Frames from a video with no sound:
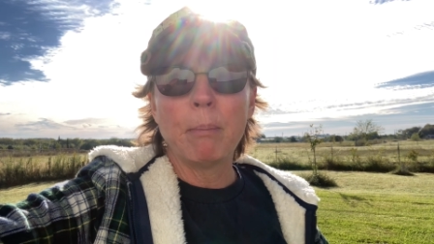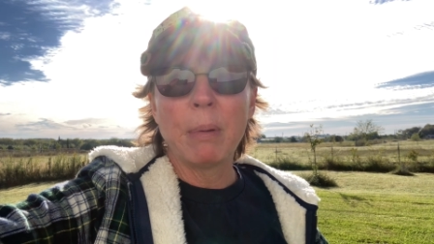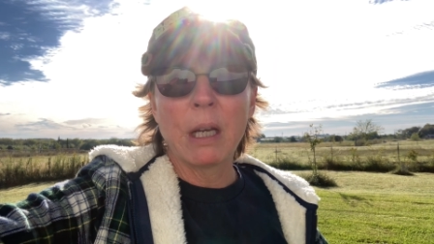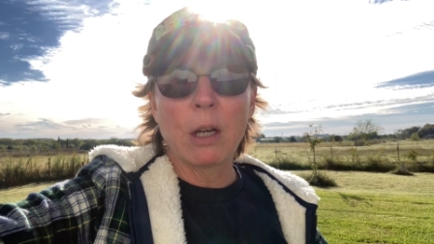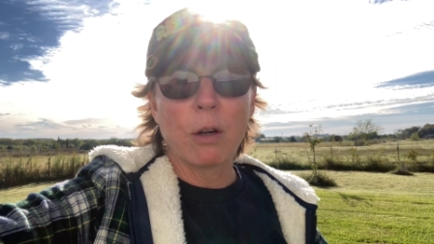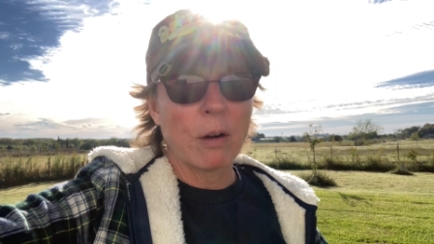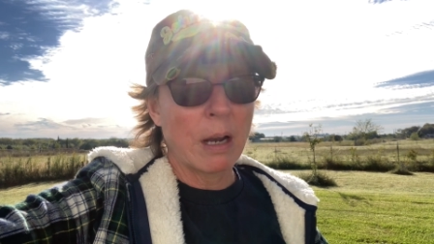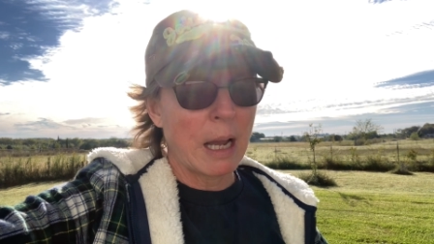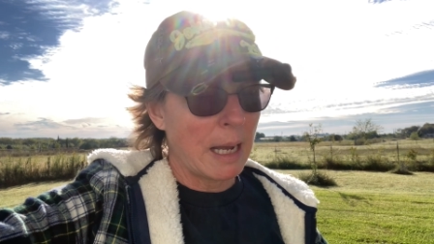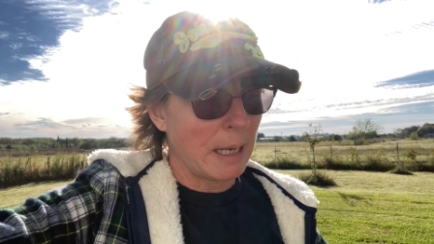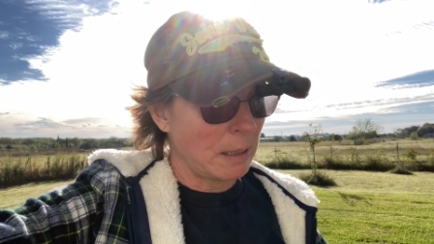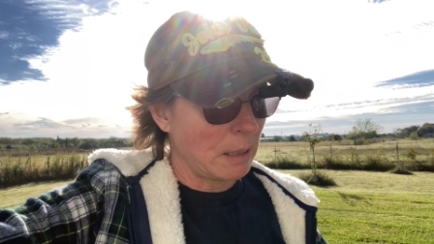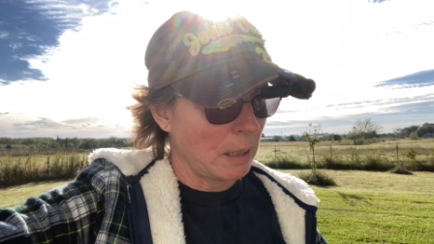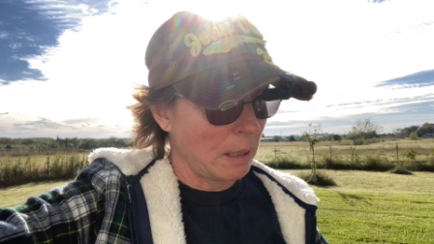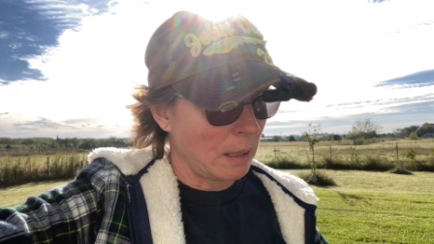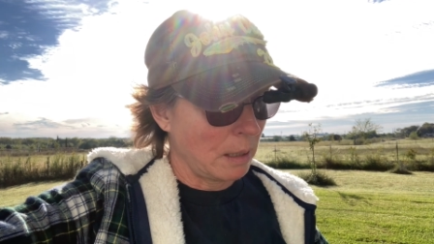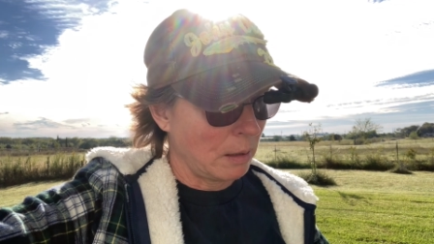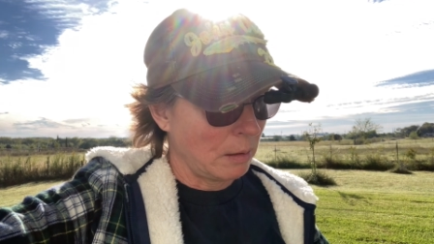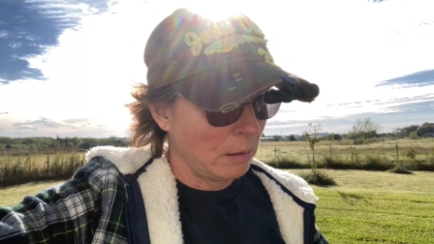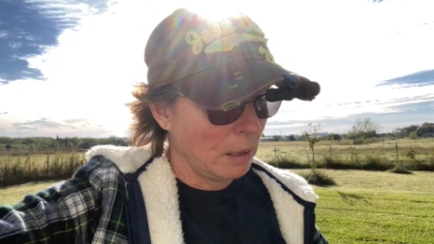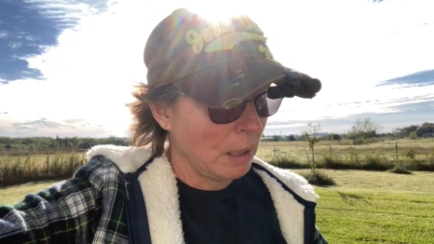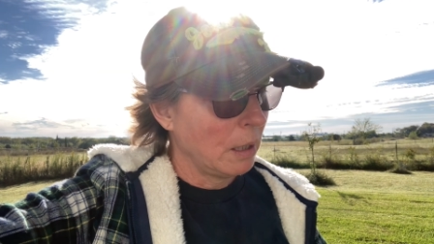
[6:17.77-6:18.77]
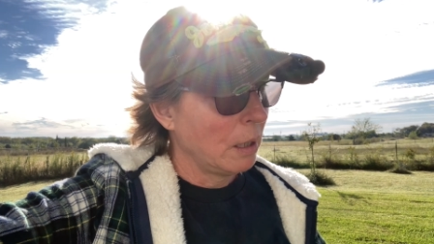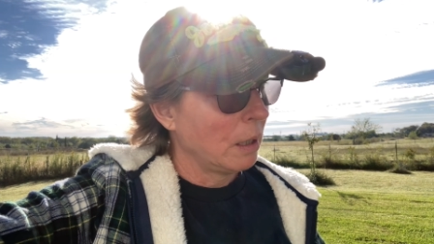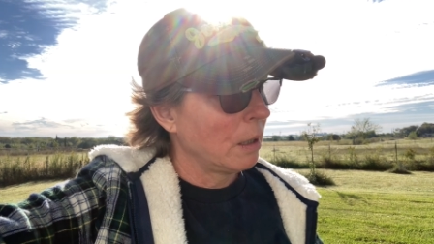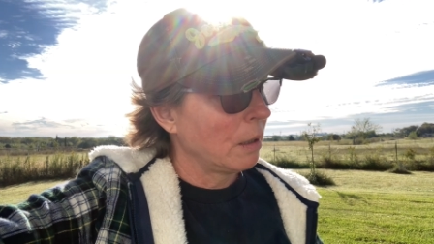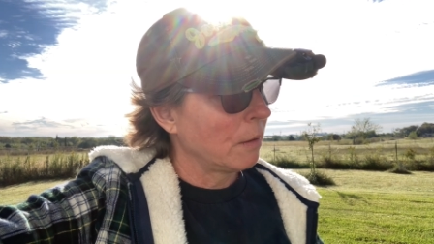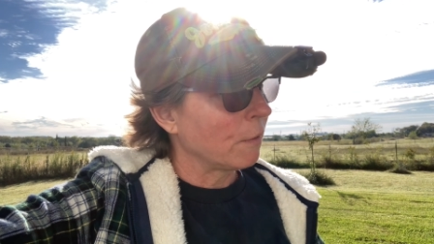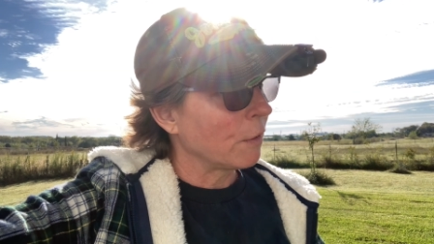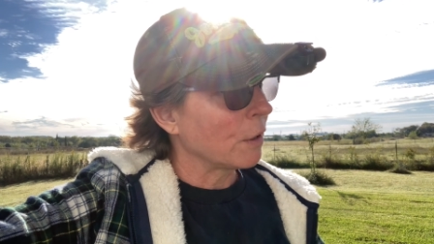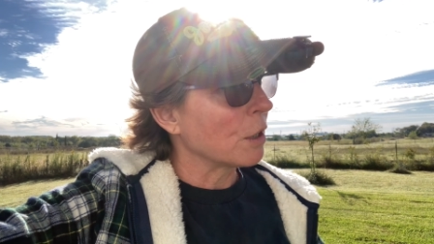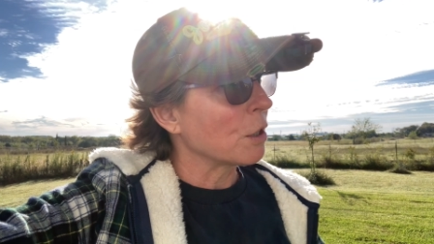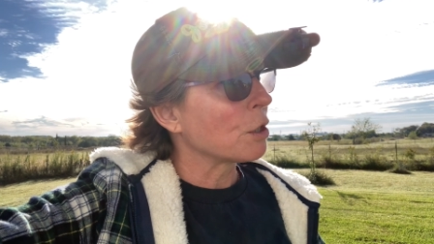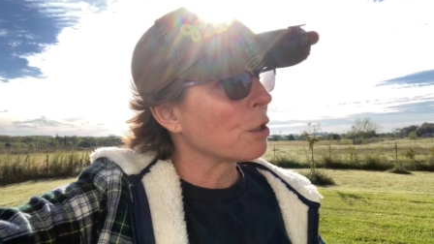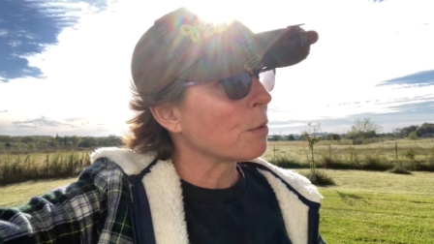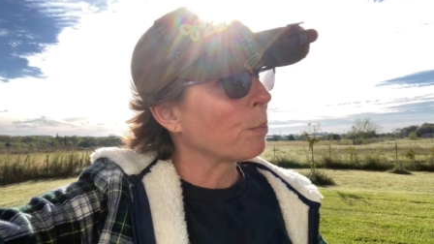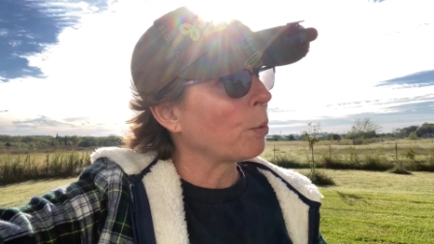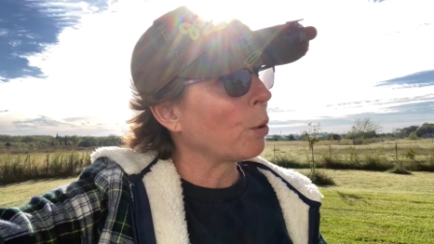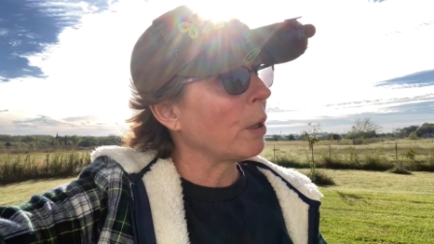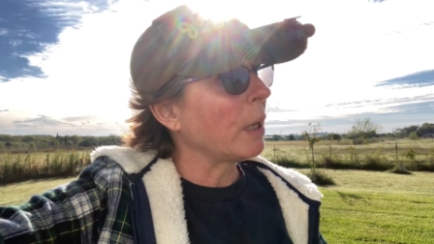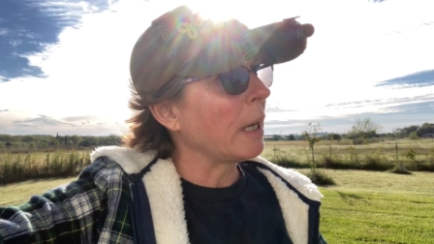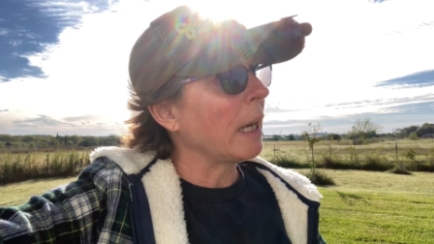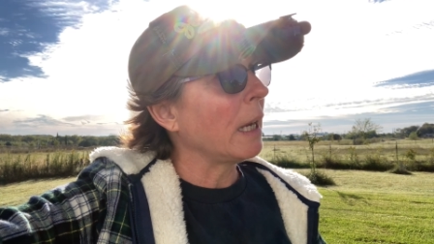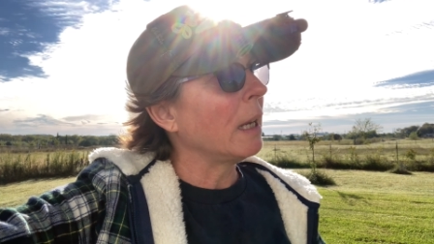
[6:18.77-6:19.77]
bigger high tunnel for the
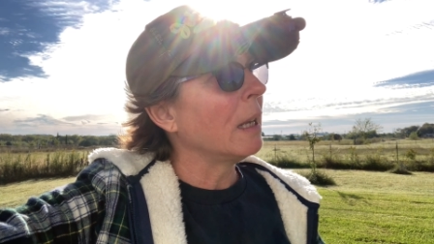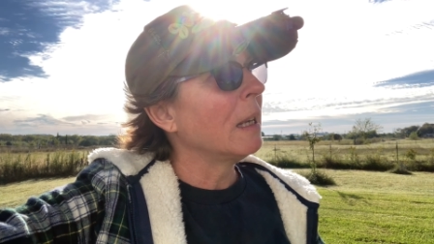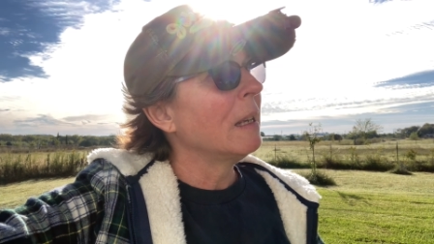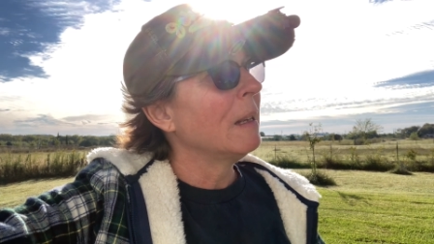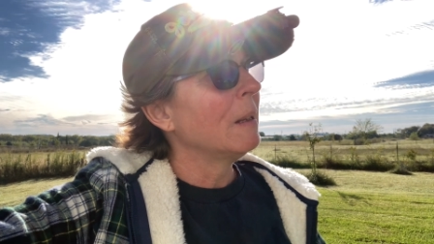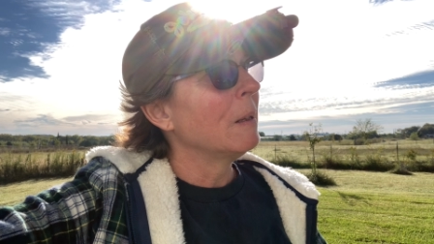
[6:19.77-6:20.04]
spring.